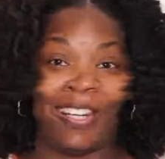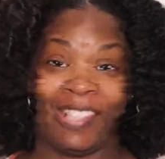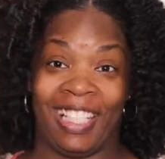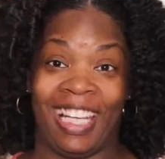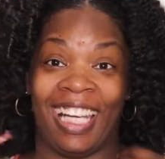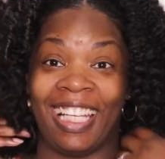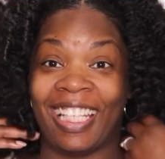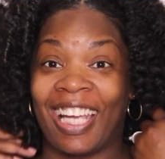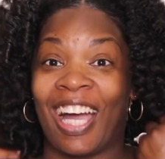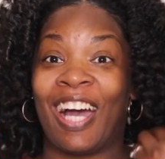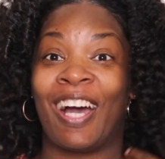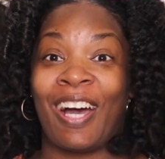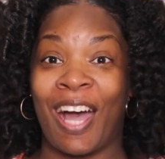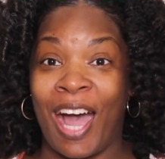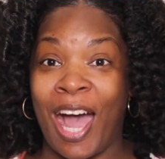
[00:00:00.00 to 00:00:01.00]
Okay,
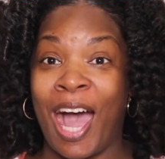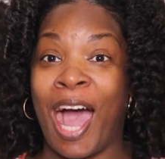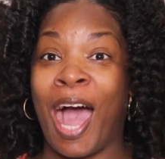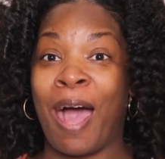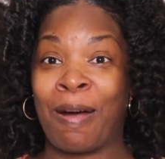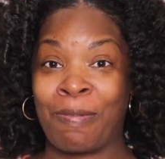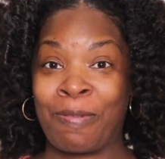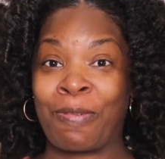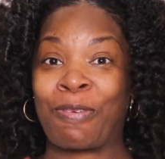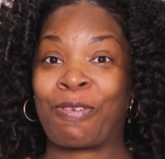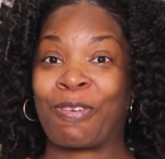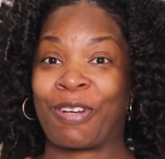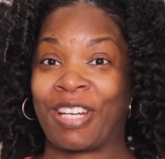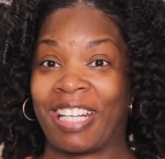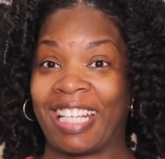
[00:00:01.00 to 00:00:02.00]
y'all. I'm
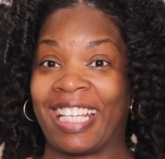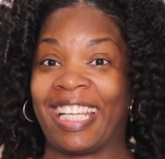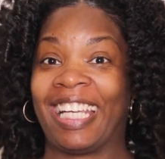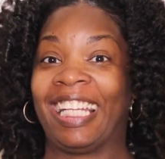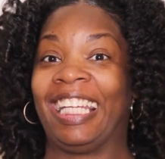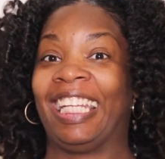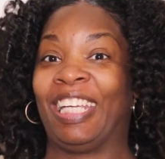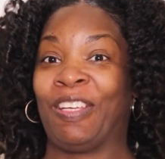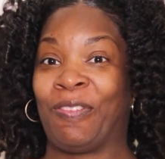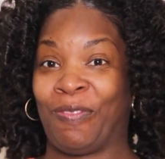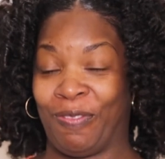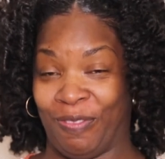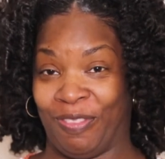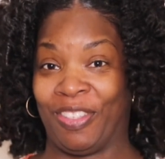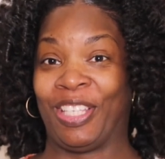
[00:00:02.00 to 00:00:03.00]
really
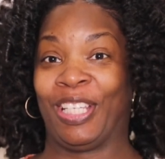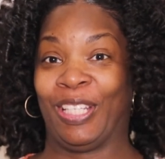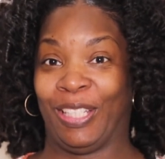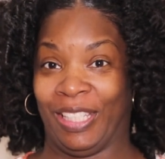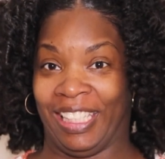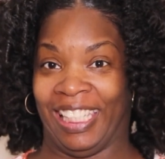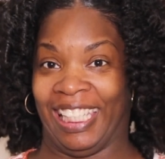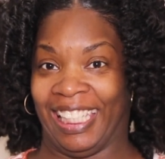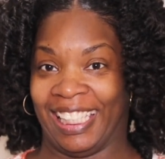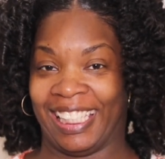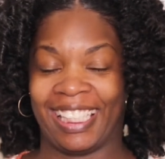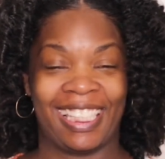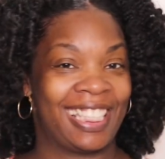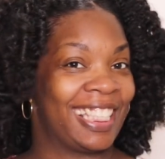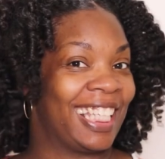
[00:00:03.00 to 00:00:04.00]
feeling
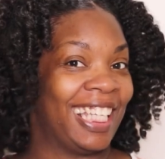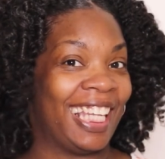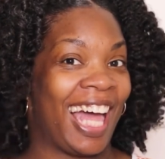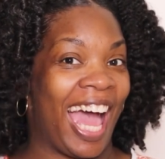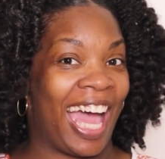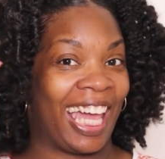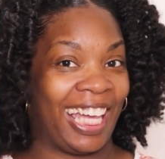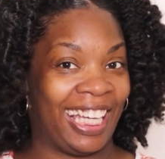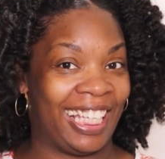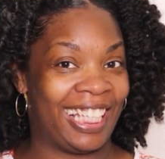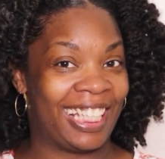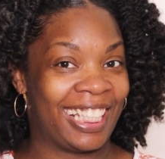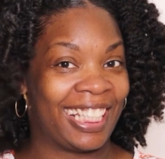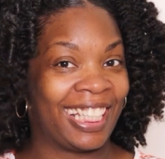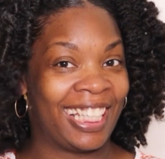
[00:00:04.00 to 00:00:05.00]
this.
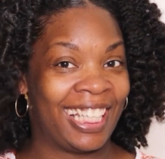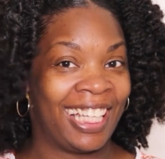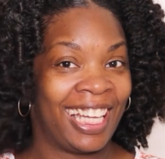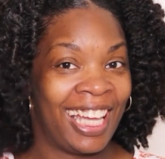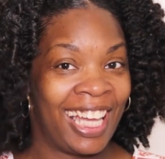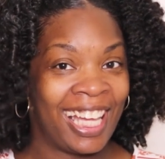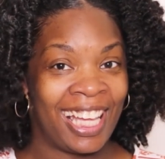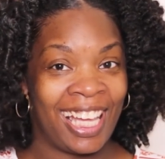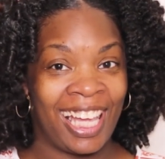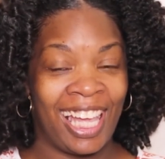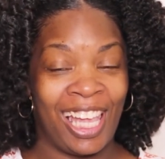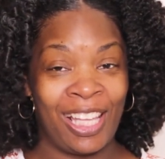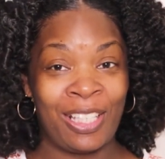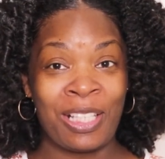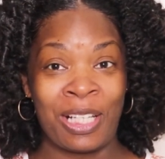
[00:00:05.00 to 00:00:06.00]
Like,
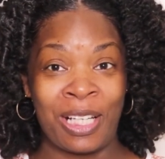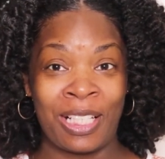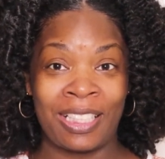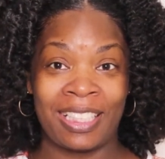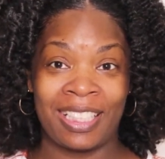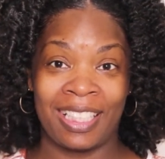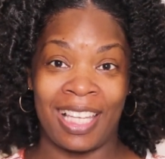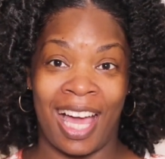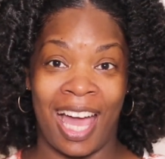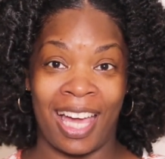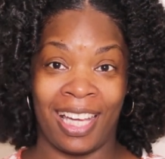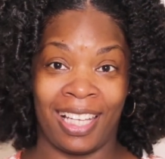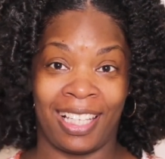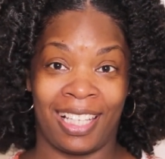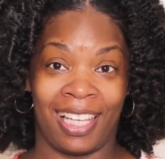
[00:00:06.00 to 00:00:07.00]
it looks
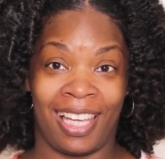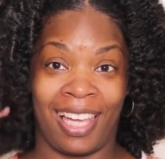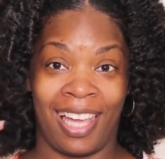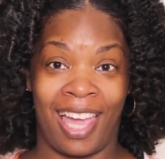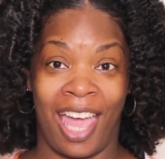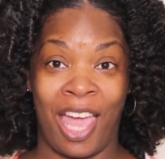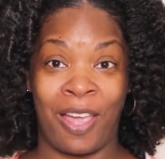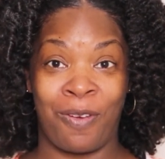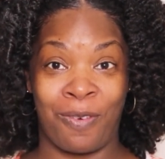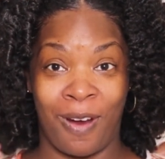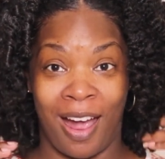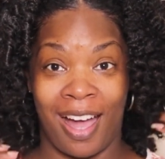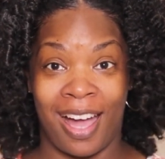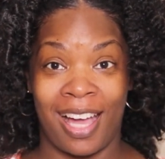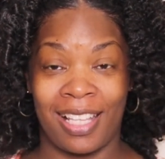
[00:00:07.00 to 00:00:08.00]
like a
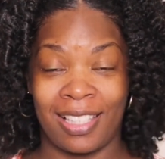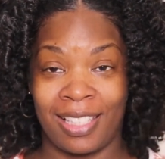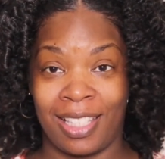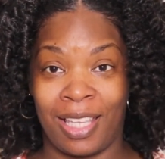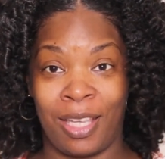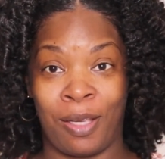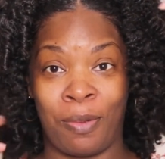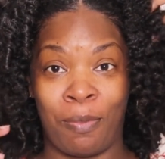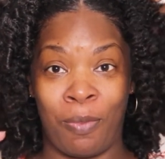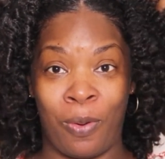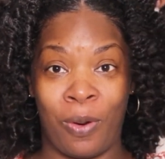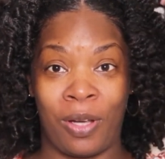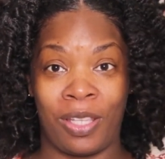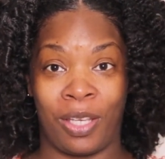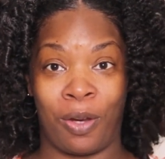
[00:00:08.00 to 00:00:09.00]
rod set
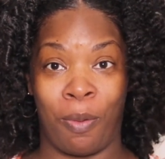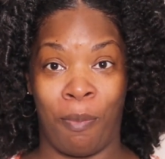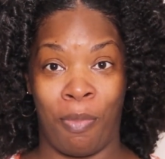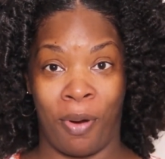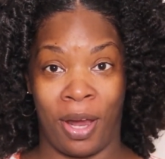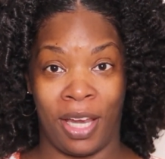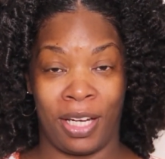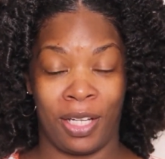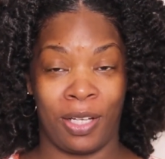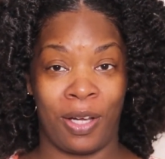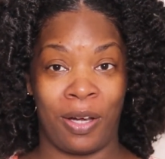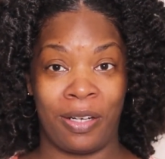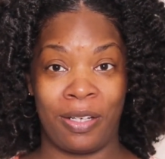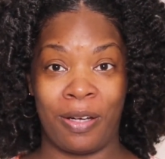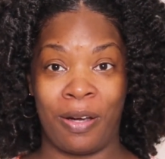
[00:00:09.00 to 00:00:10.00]
more than a braid and
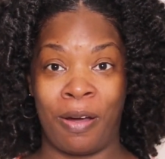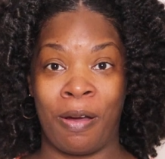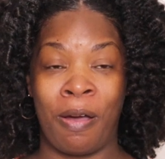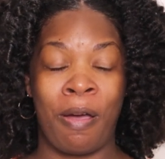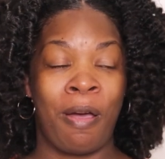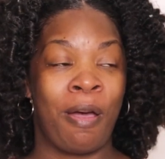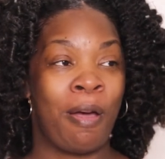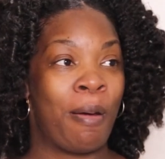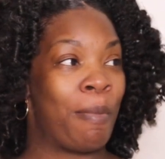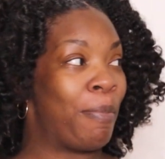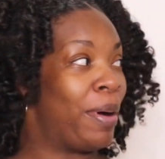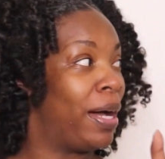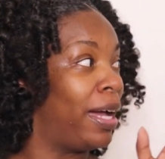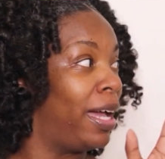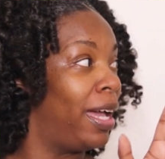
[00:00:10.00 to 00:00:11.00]
curl.
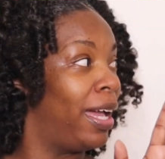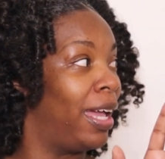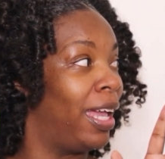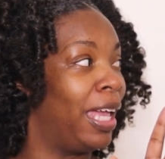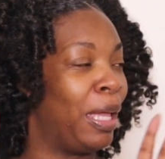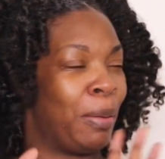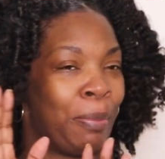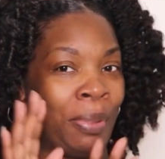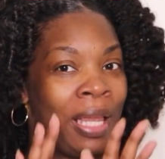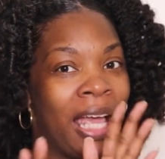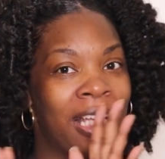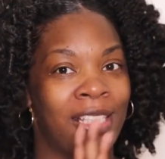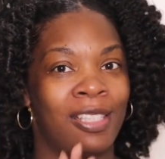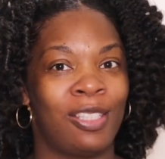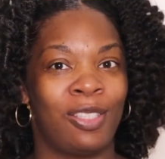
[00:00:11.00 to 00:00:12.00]
But in
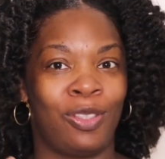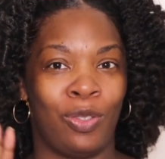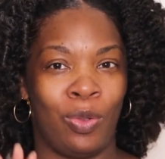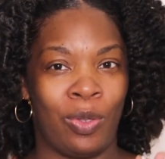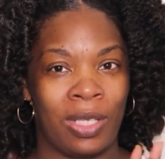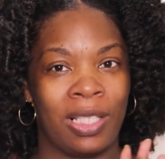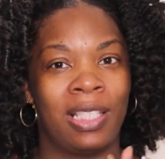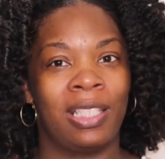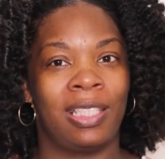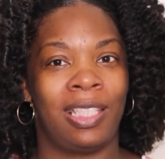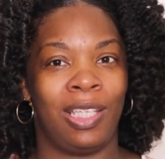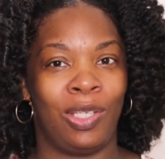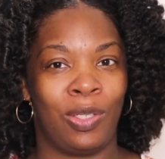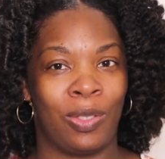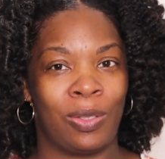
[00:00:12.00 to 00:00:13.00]
places, you can
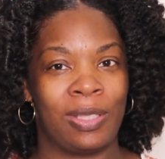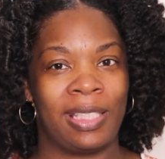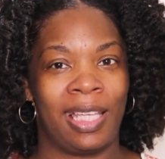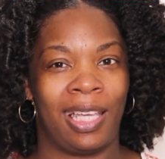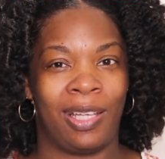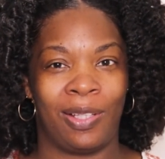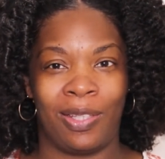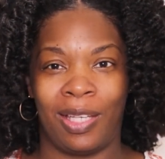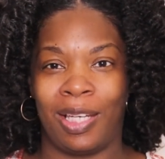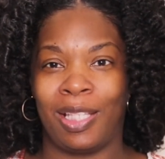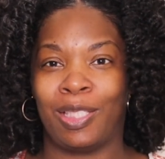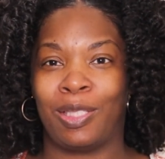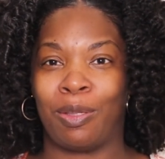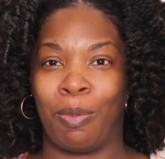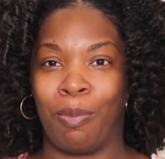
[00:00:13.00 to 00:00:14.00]
still tell that
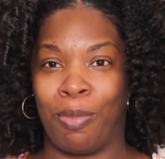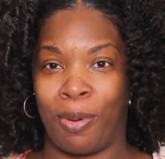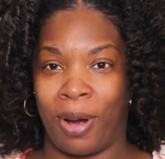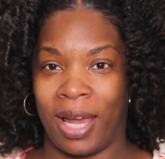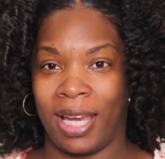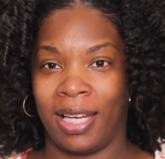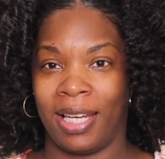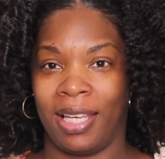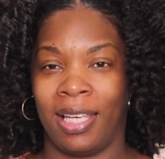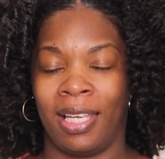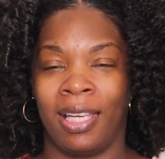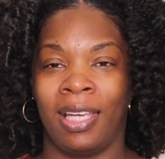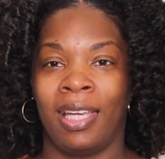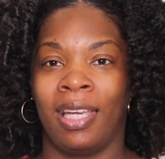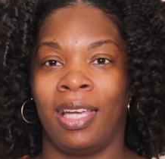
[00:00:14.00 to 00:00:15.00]
it's braided